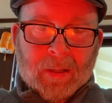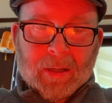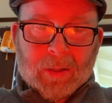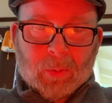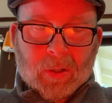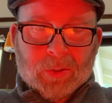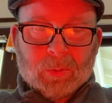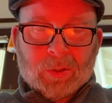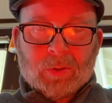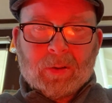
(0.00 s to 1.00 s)
and who else
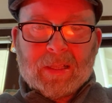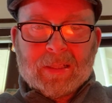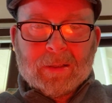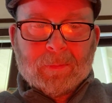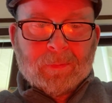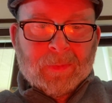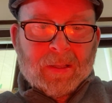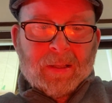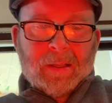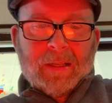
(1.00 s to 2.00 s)
would trace him,
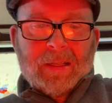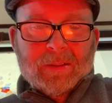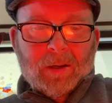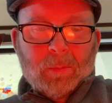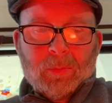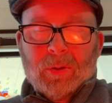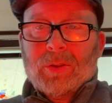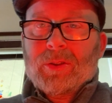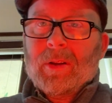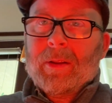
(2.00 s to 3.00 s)
his
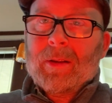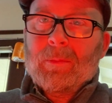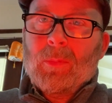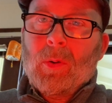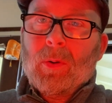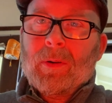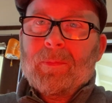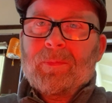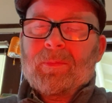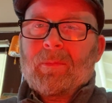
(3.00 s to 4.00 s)
umbrage, nothing more."
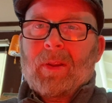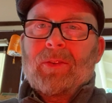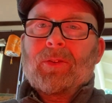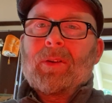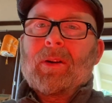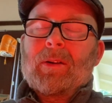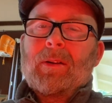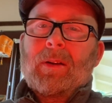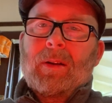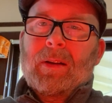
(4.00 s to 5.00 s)
So they're
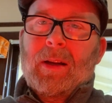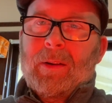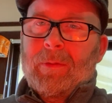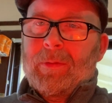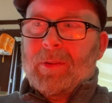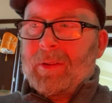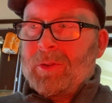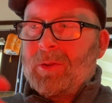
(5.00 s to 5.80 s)
kind of